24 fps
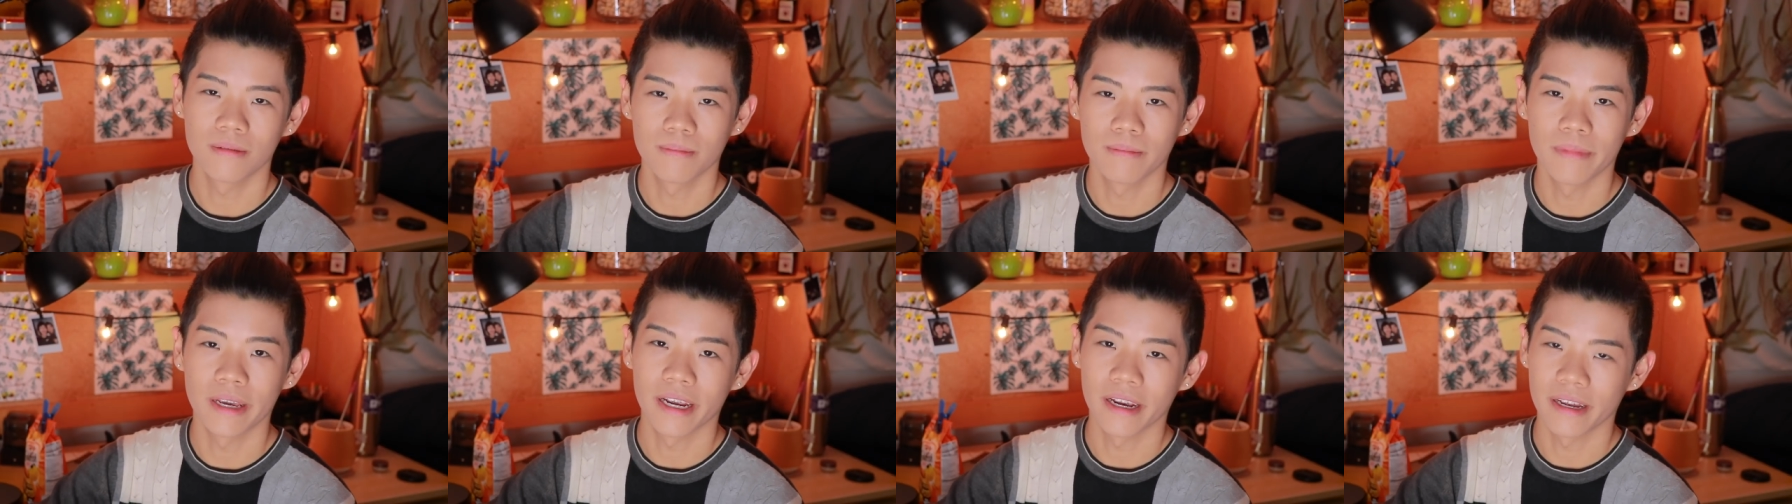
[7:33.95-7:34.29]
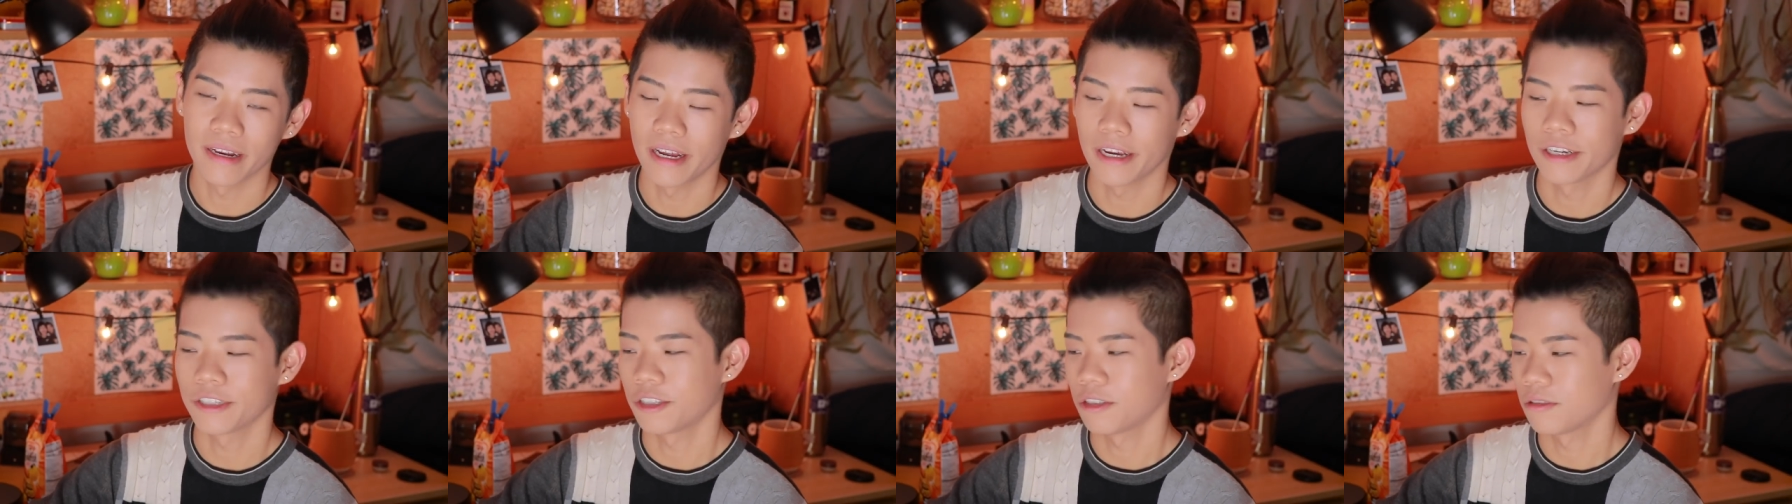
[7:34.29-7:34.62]
to make
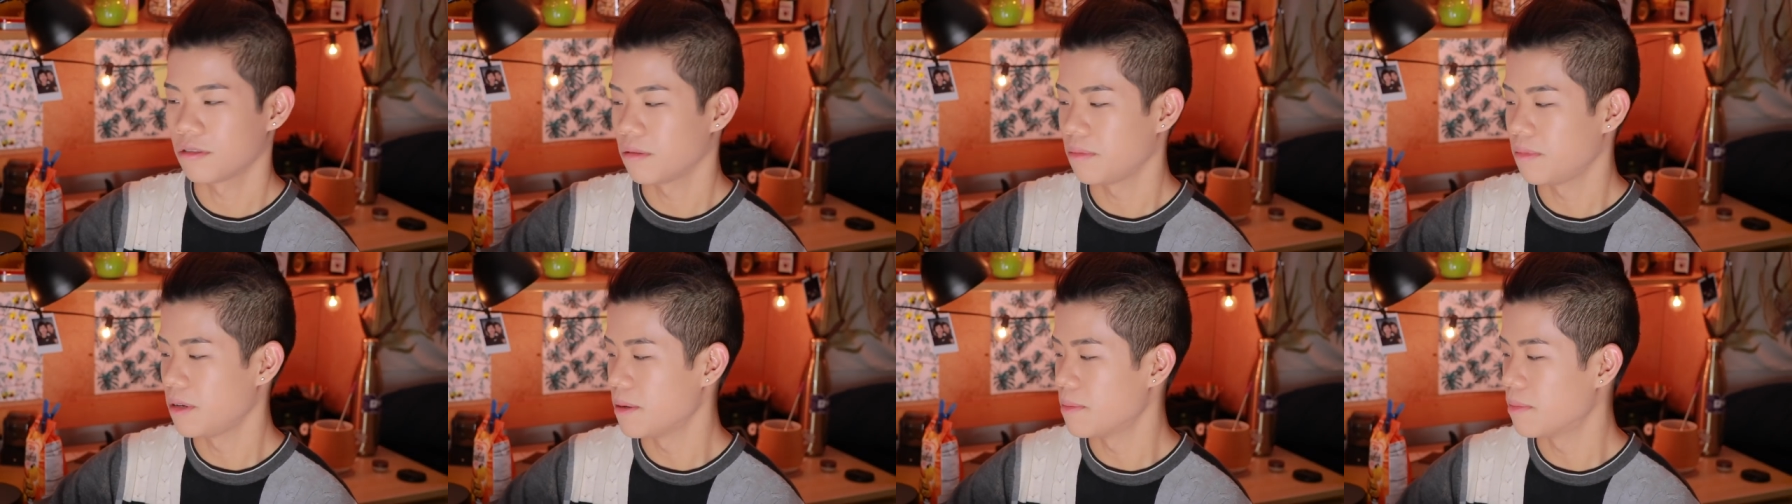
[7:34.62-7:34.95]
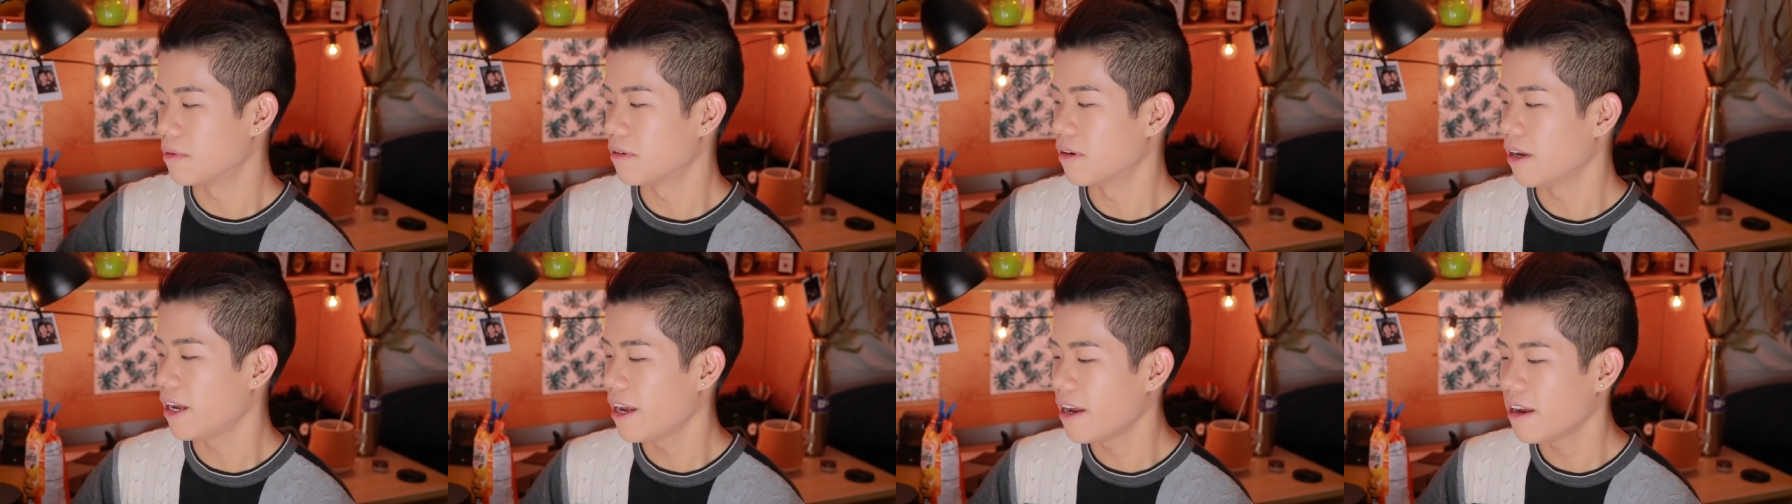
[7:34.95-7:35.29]
connections with
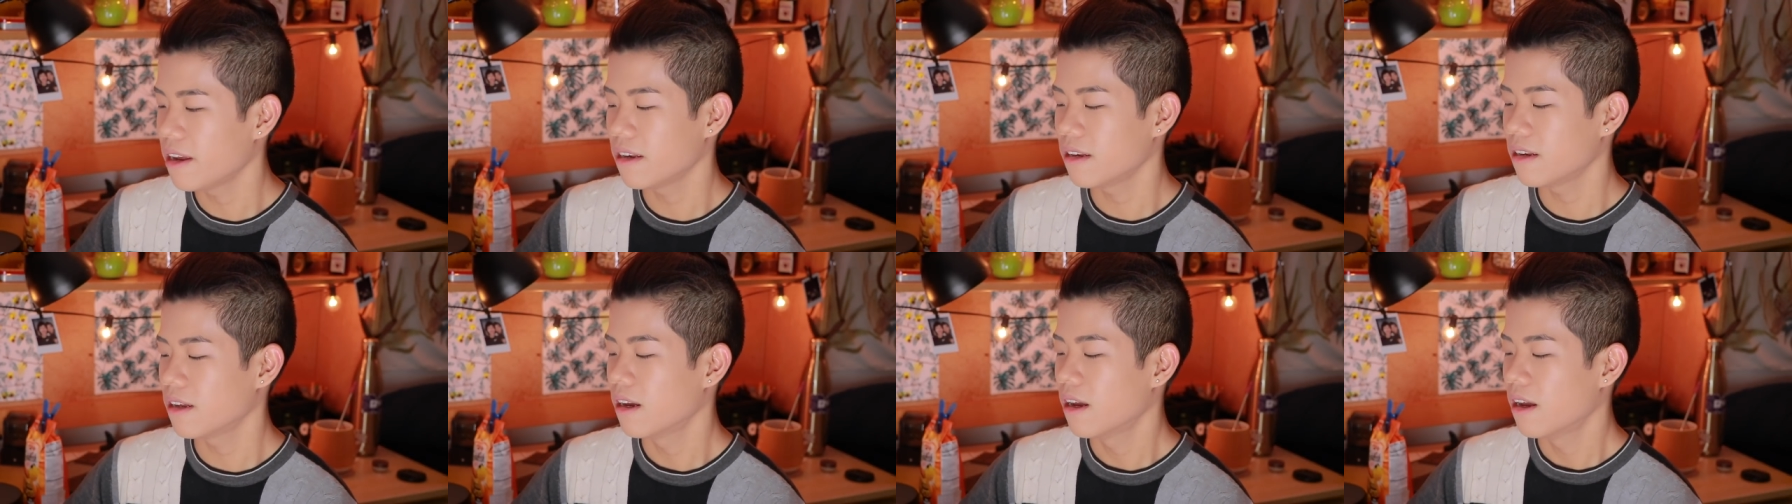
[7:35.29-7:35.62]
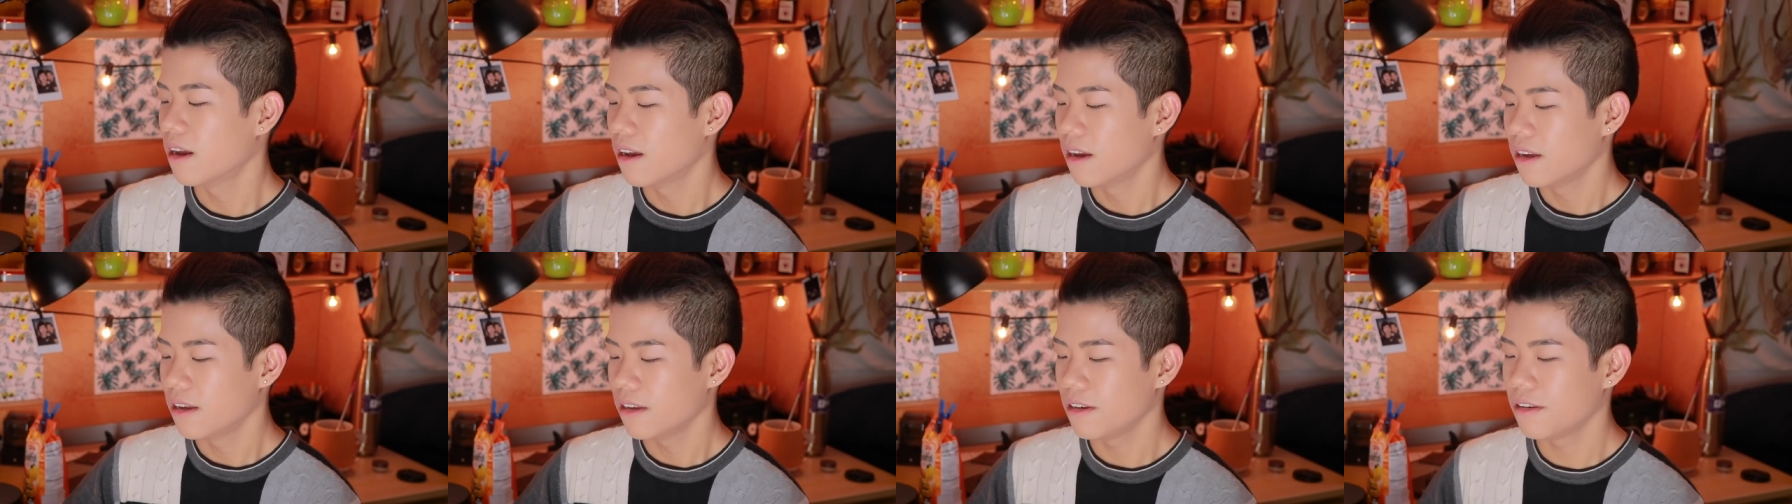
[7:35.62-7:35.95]
people. And,
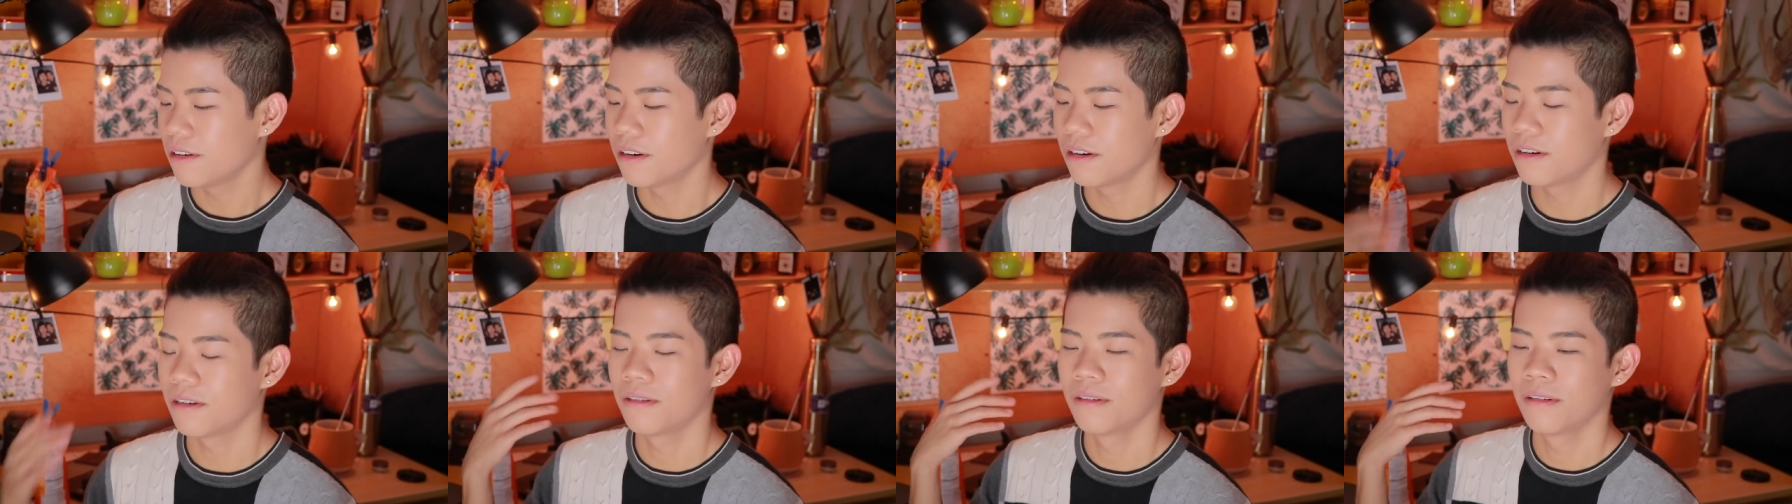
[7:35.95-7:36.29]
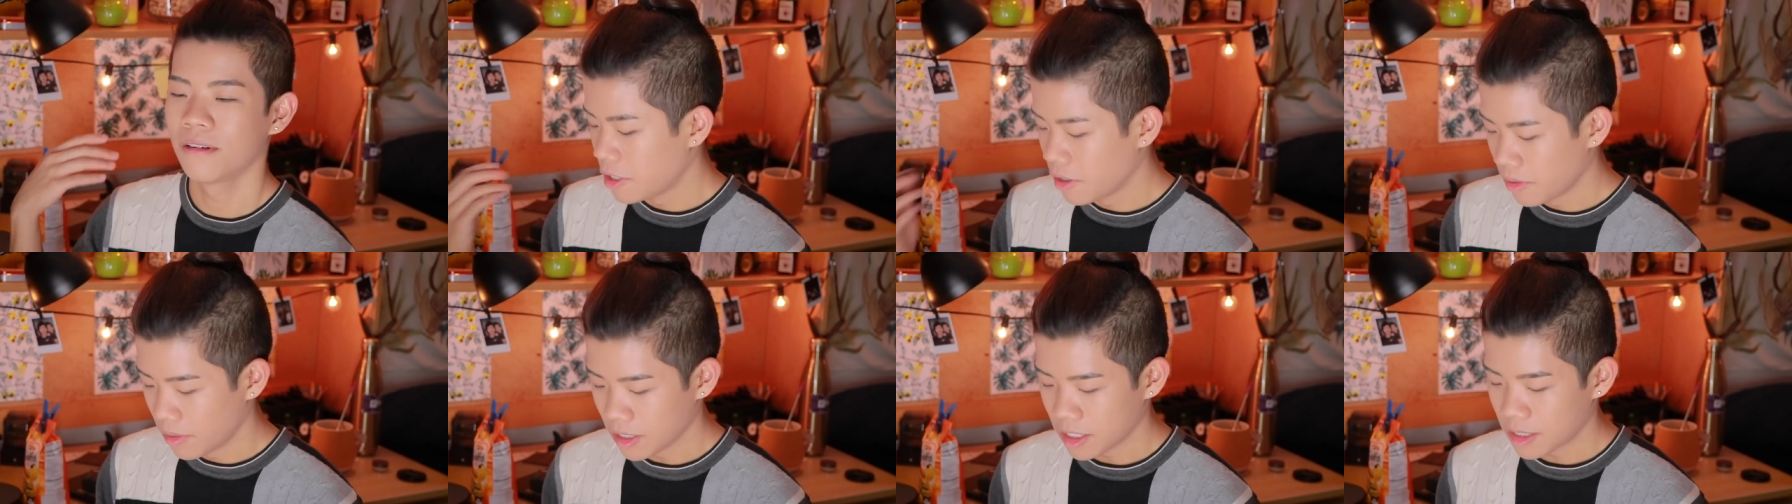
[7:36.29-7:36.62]
you know,
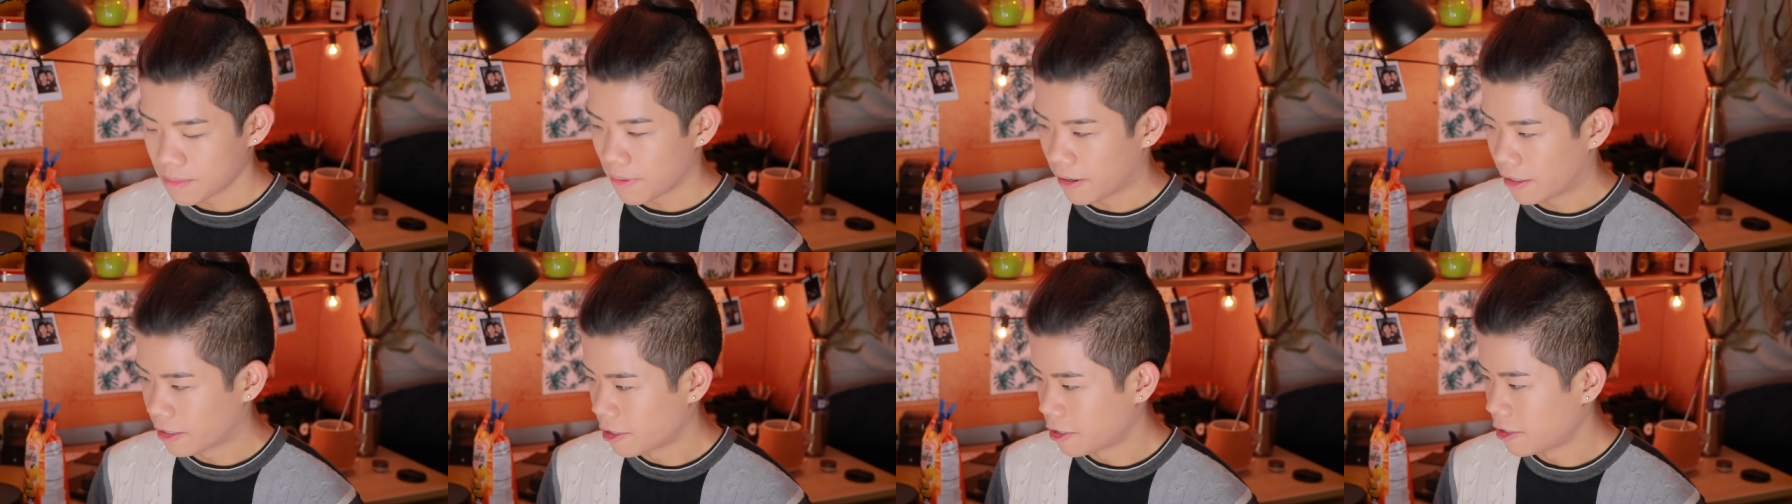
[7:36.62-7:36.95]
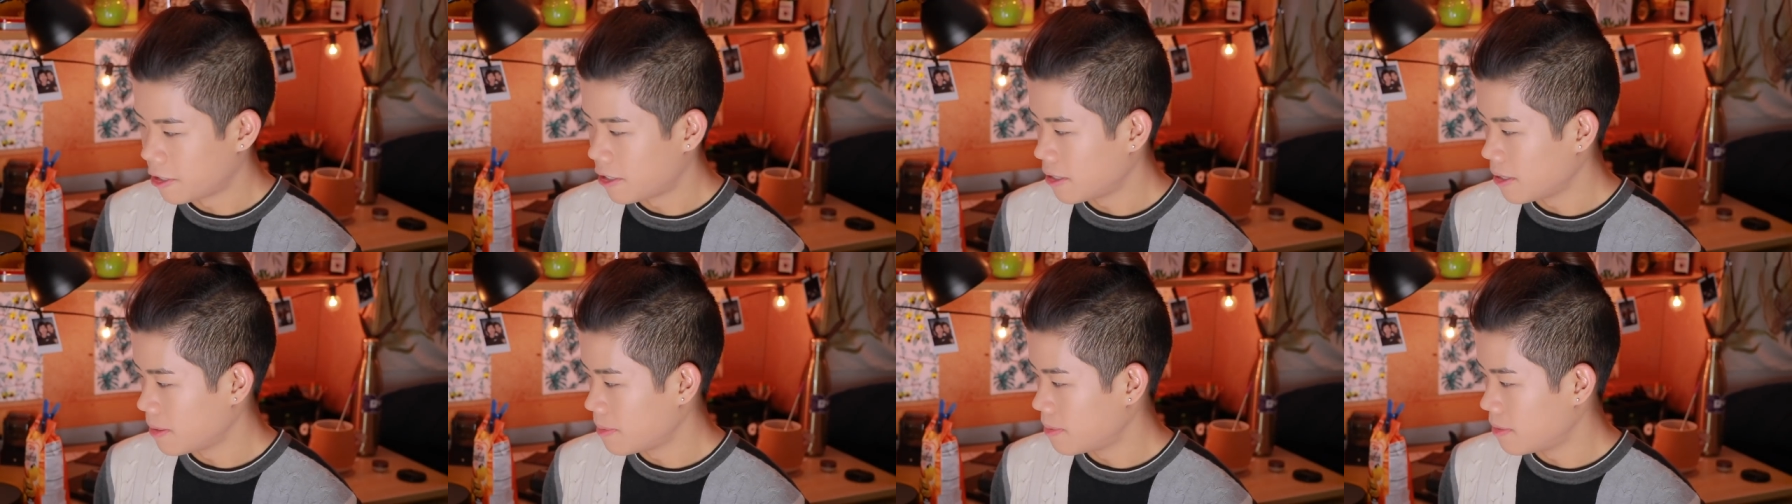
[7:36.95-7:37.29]
doing
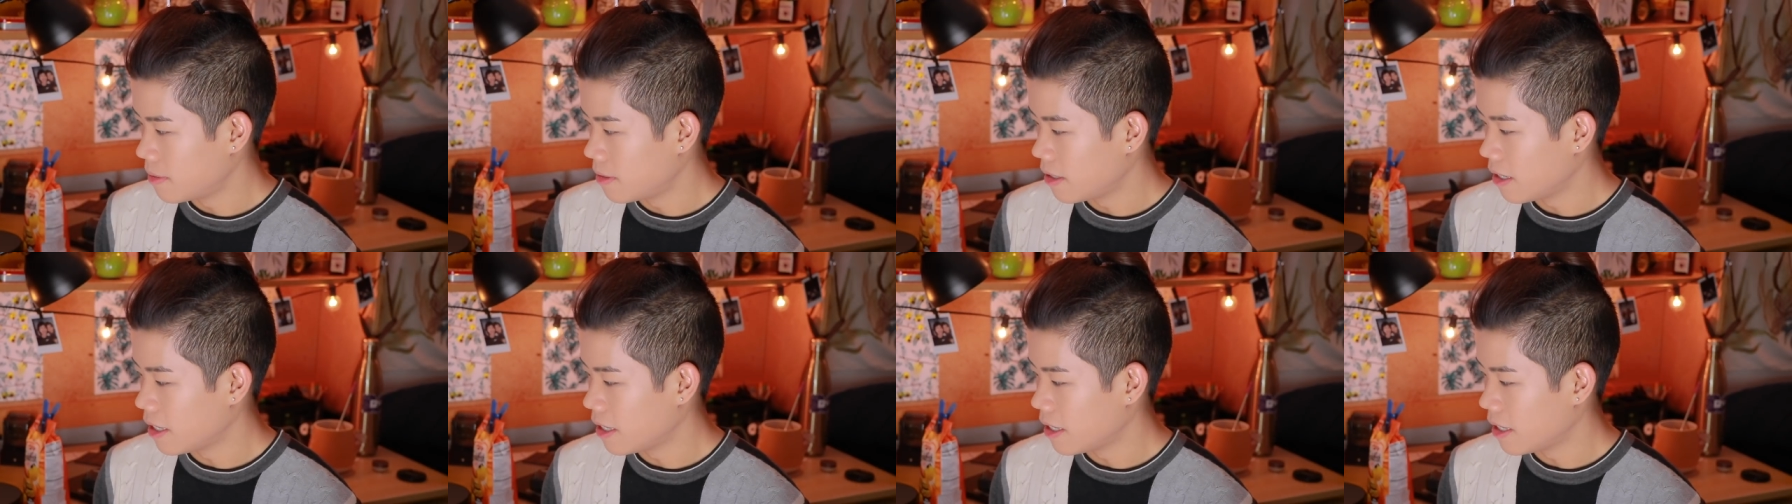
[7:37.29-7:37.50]
sponsorship,